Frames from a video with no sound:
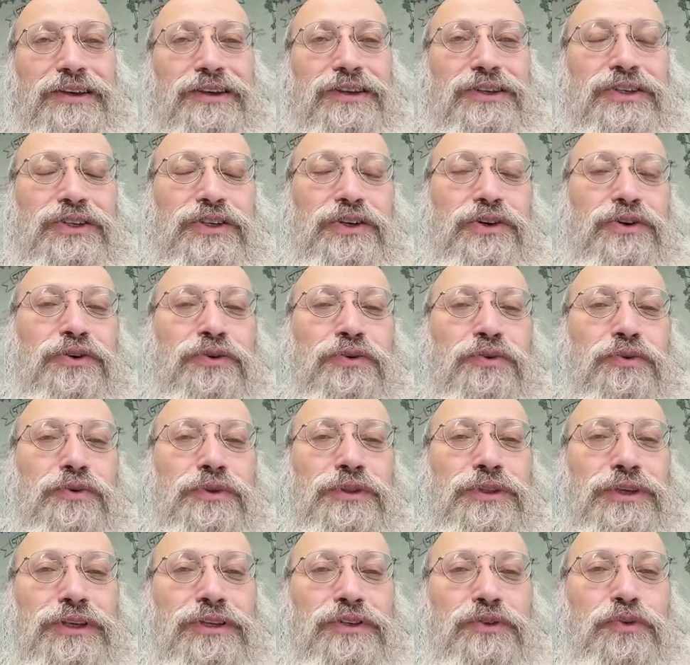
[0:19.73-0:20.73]
So
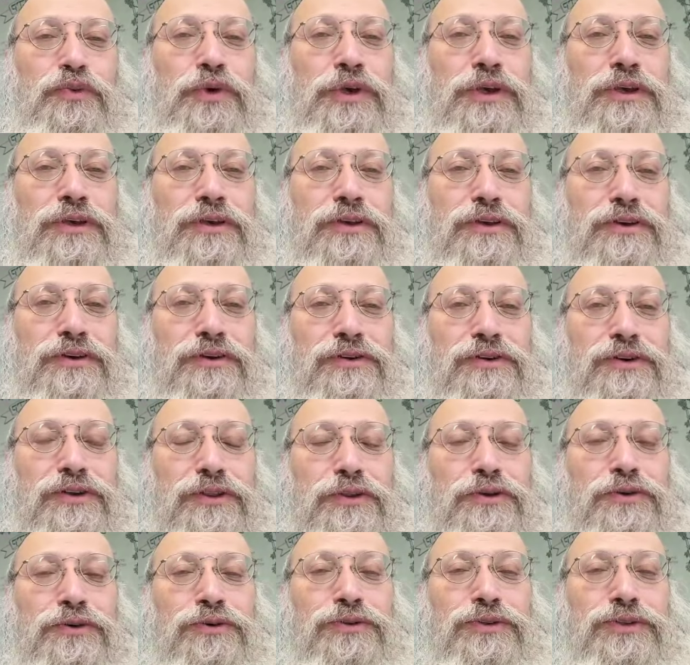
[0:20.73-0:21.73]
this week
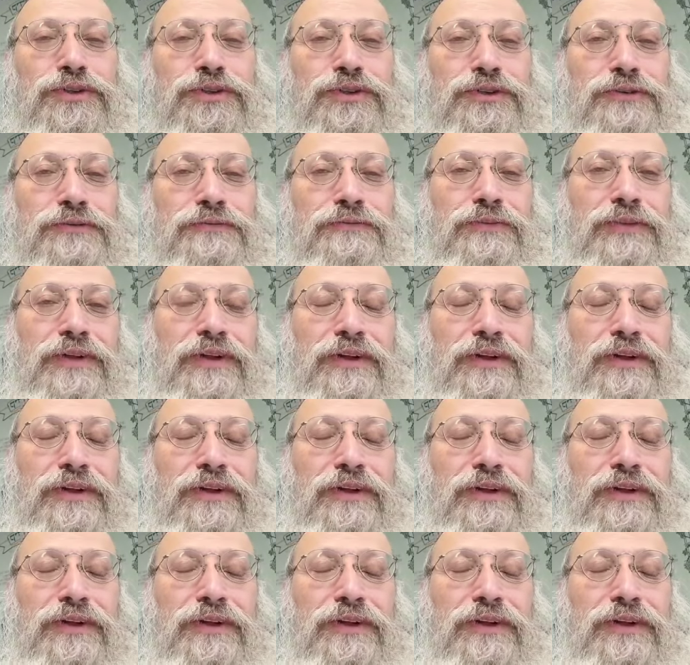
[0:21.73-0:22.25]
concludes